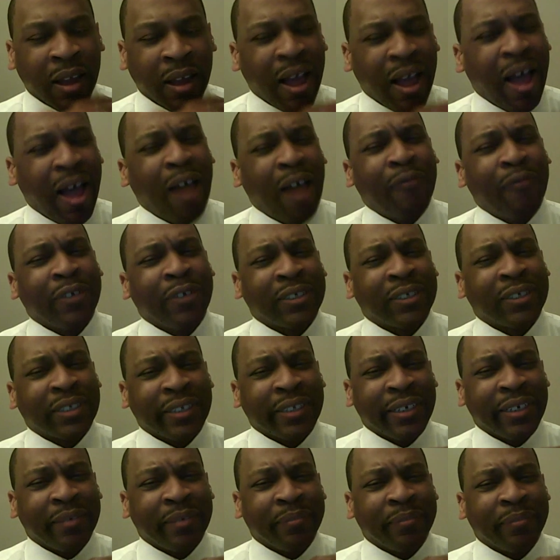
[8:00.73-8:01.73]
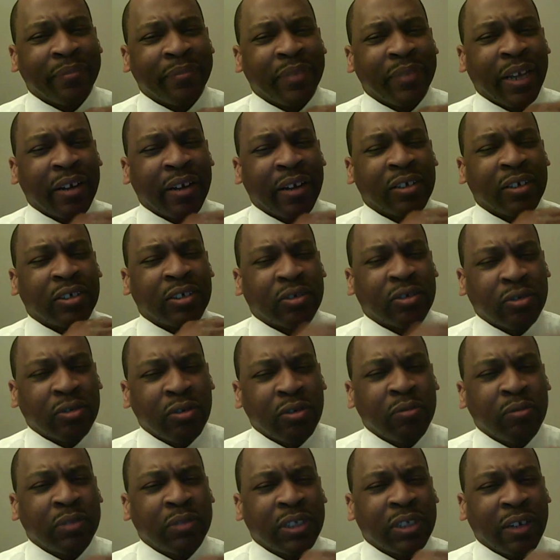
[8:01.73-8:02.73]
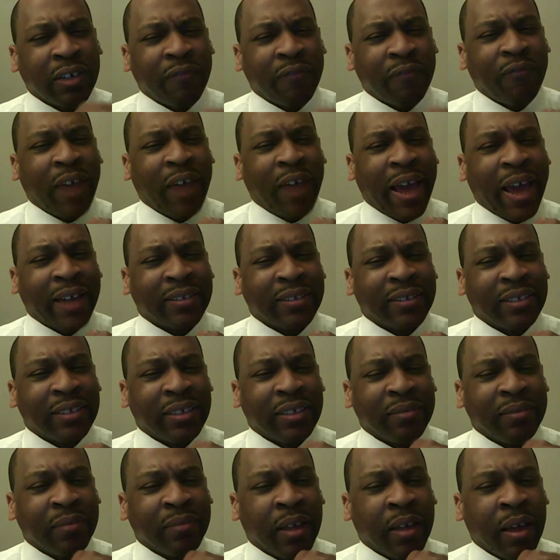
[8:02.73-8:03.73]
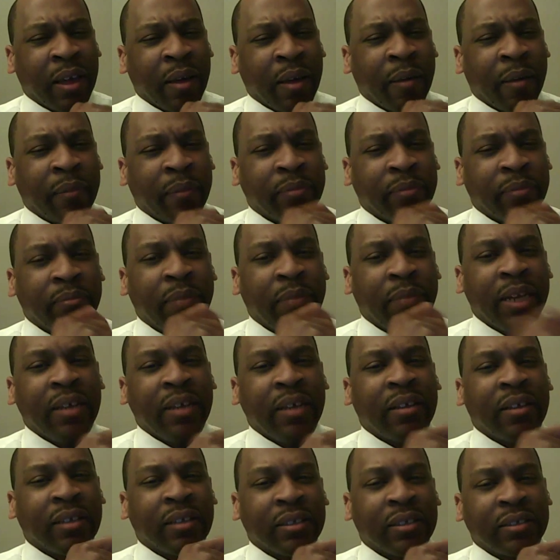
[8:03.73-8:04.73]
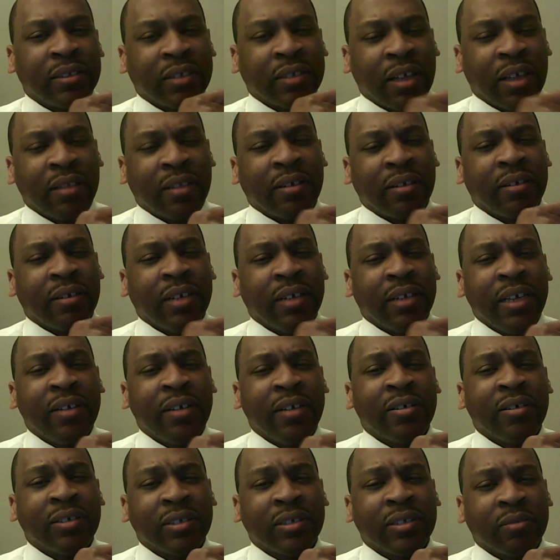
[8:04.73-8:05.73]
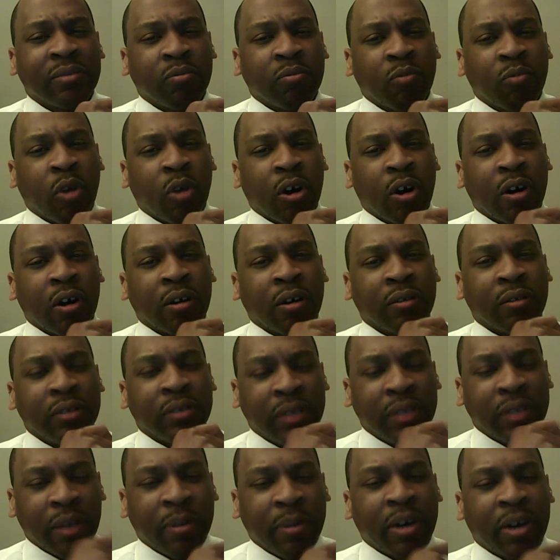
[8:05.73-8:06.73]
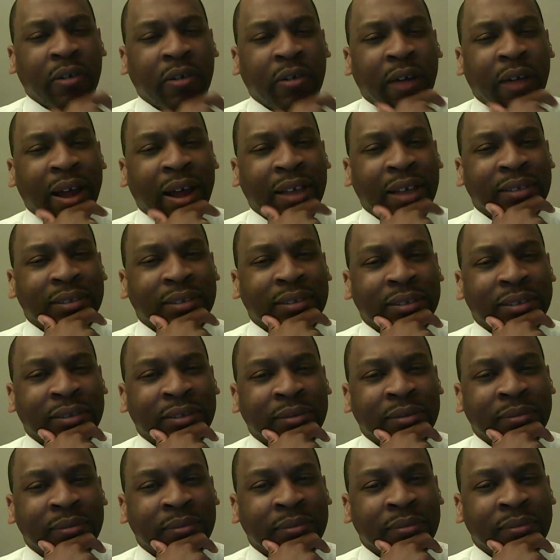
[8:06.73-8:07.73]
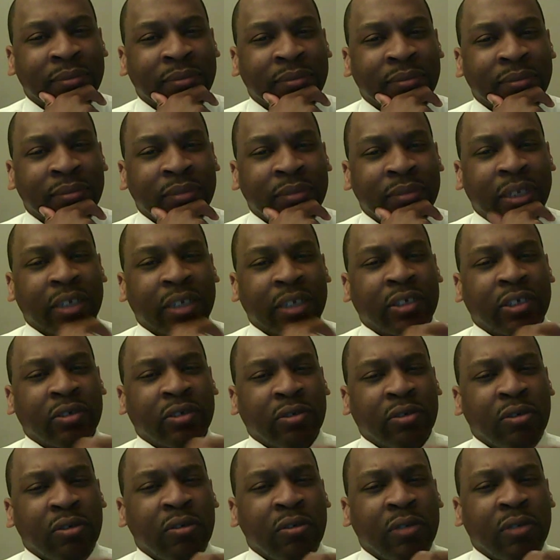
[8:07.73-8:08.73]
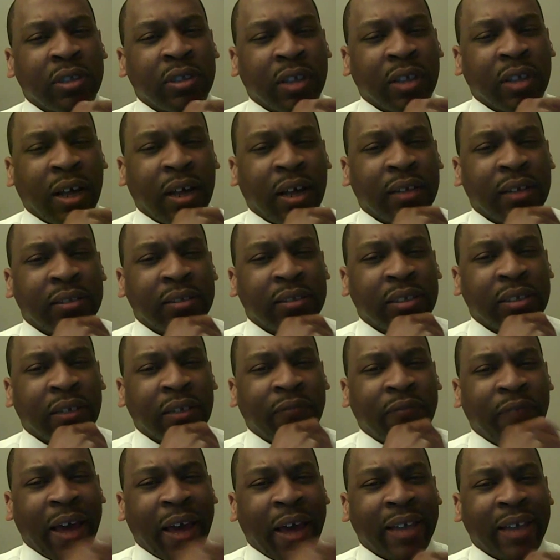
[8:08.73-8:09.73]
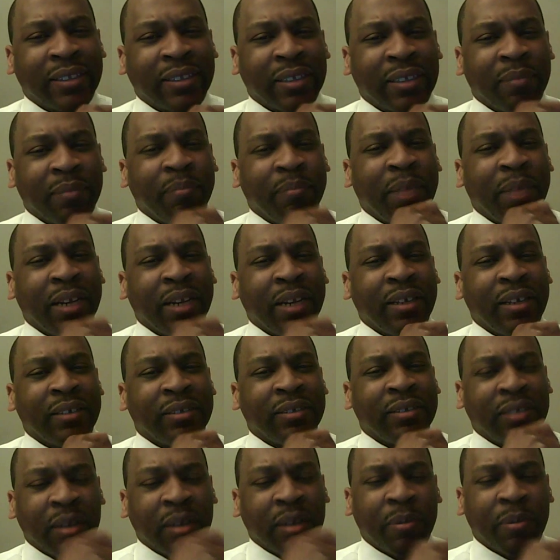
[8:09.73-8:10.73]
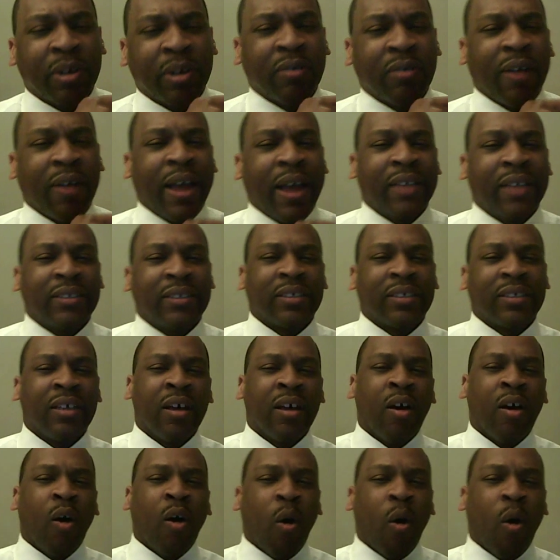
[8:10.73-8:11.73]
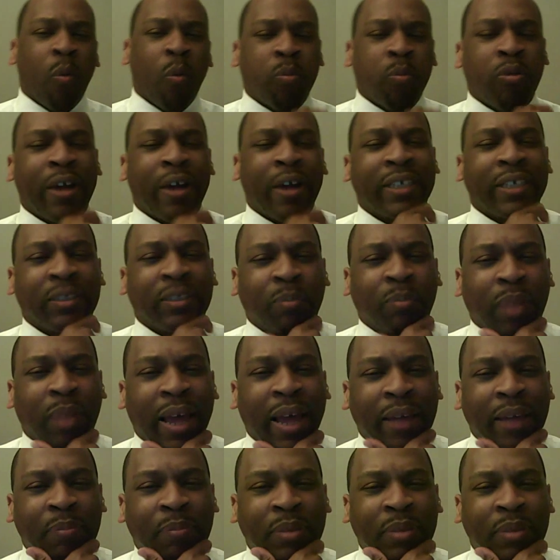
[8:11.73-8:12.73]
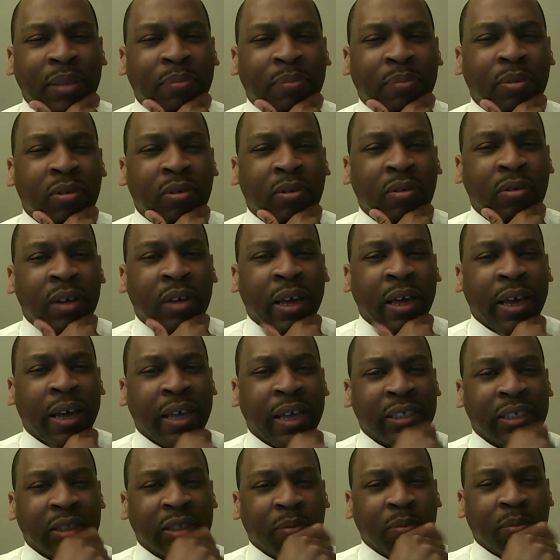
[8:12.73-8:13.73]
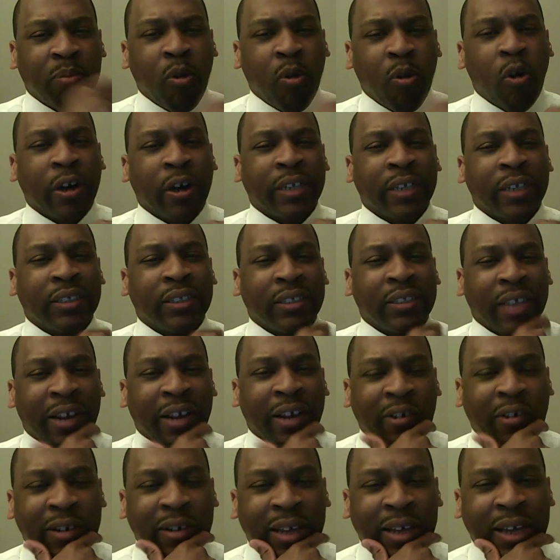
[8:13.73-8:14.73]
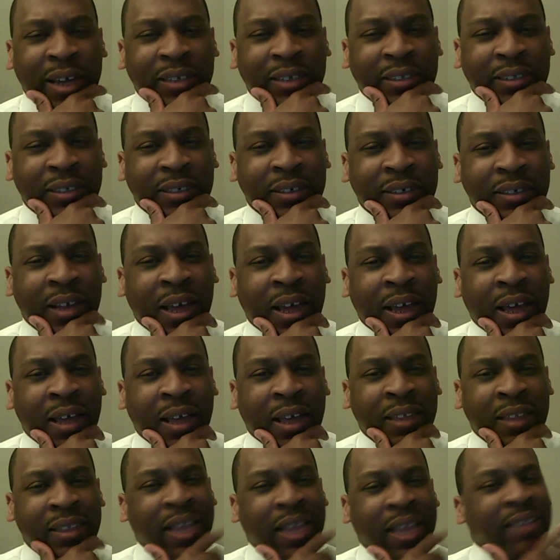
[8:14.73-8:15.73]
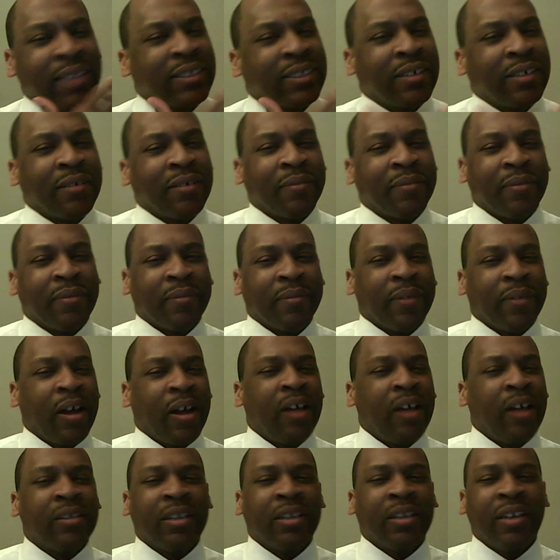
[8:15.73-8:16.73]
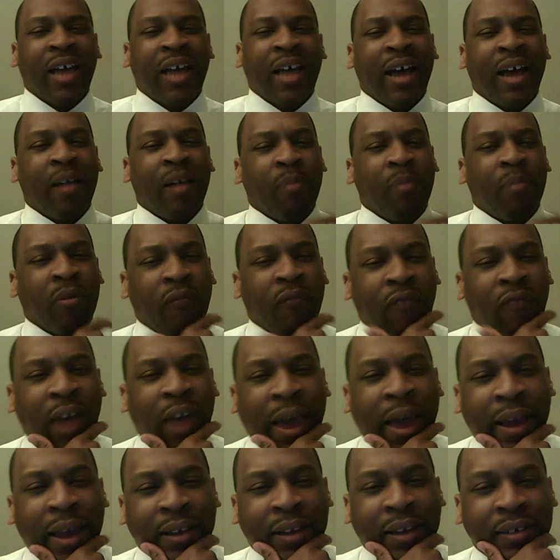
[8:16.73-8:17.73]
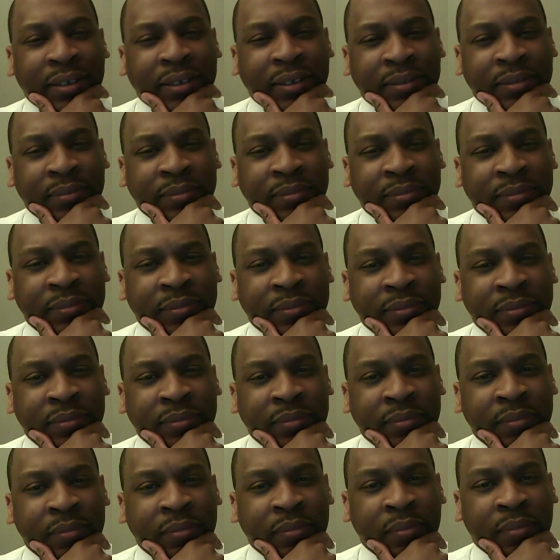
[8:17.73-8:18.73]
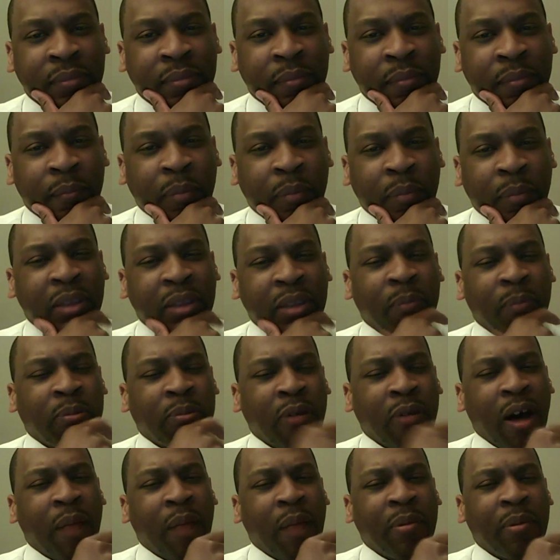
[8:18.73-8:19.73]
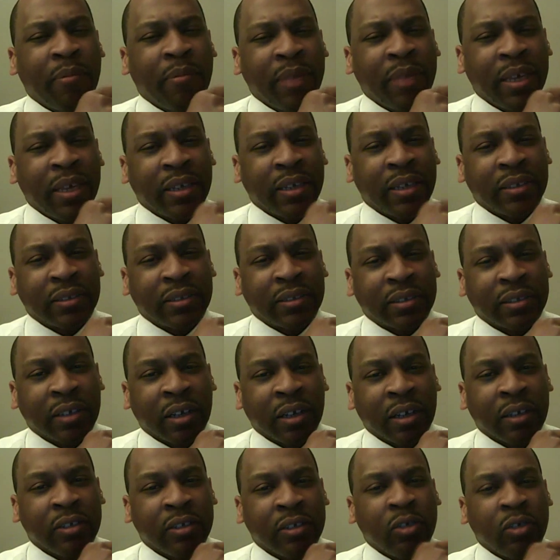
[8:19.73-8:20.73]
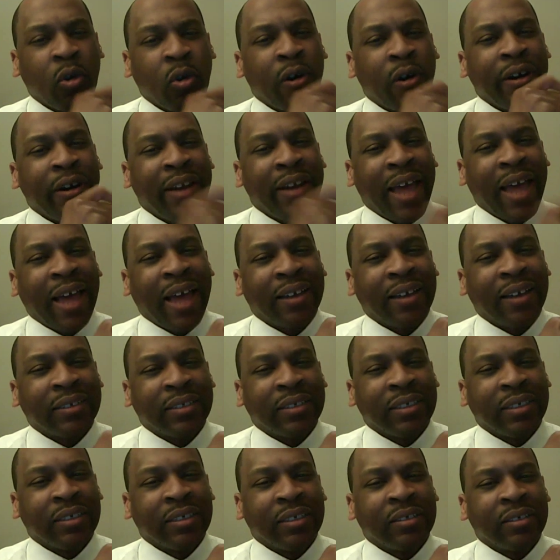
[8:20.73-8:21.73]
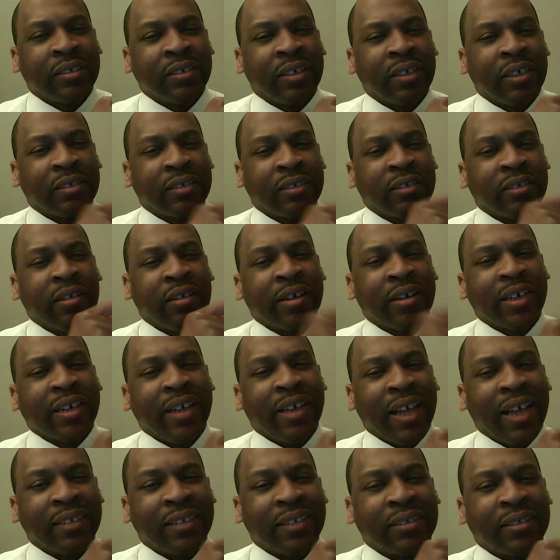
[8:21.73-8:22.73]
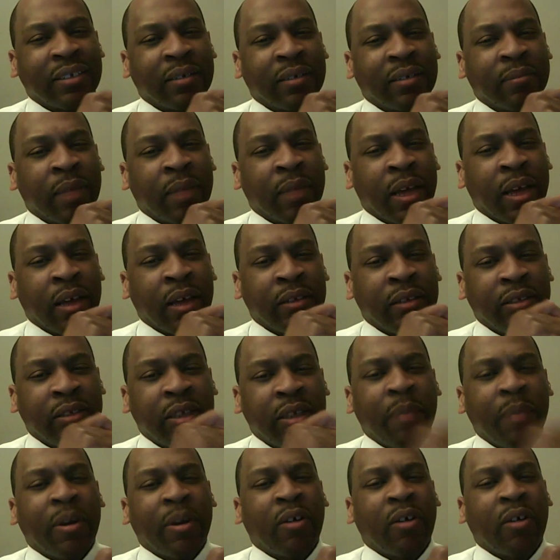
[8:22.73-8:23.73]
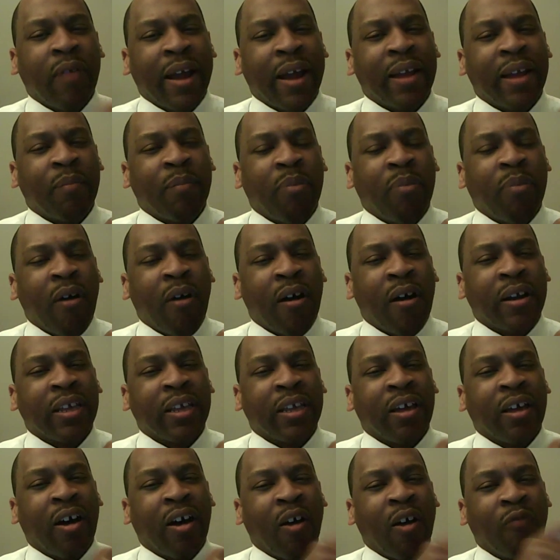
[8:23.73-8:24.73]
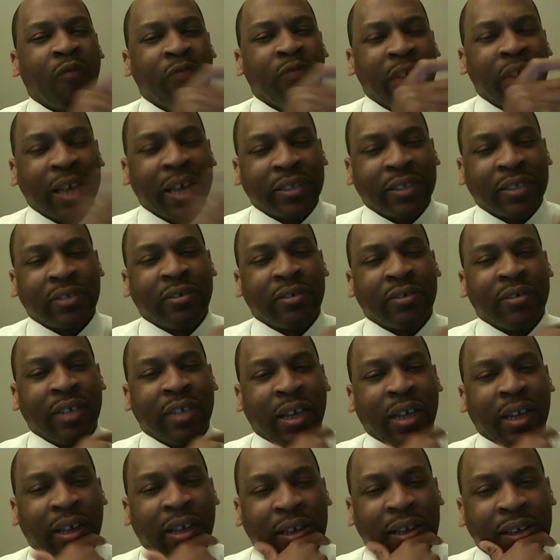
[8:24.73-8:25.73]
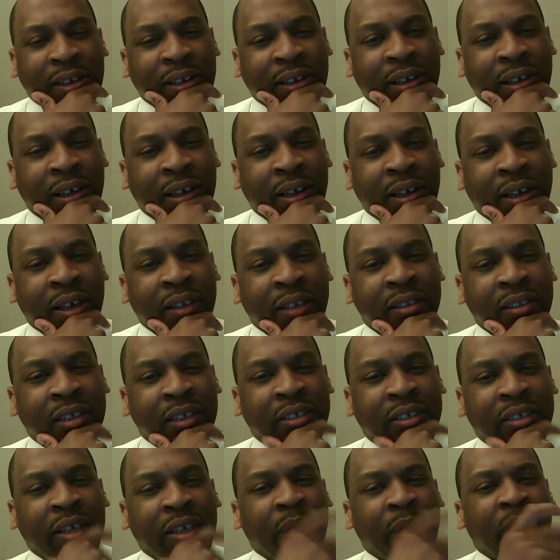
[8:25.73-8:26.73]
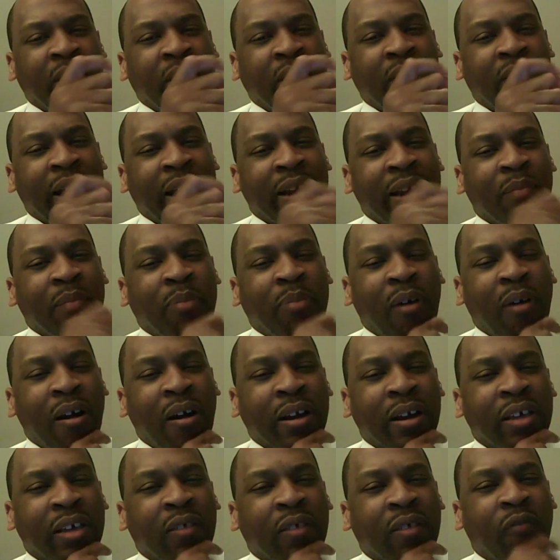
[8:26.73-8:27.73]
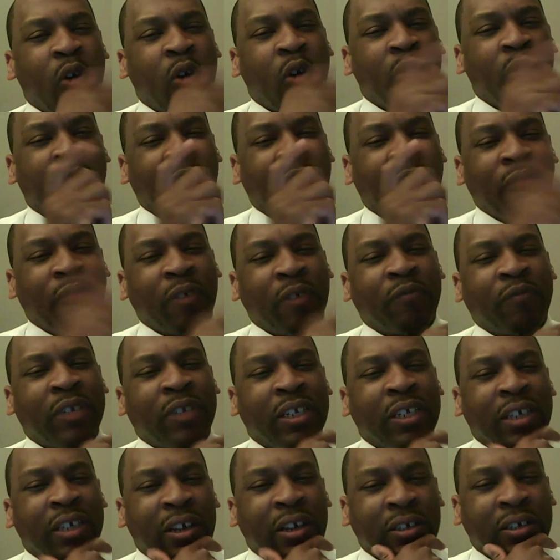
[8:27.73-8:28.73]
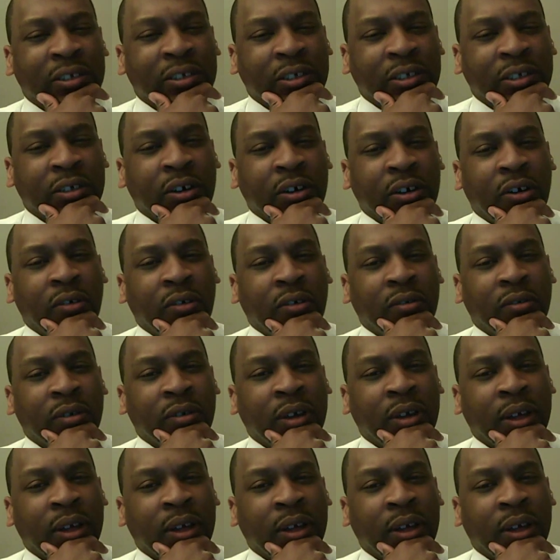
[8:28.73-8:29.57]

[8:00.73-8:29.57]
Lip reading: Obviously, there's truth to the fact that many of the Southern leaders were Democrats. There's truth to the fact that many Democrats oppressed black people and supported segregation. That's an undeniable fact. But the problem is, your analysis is looking at the Democratic Party of yesterday, the Democratic Party of over 50 years ago.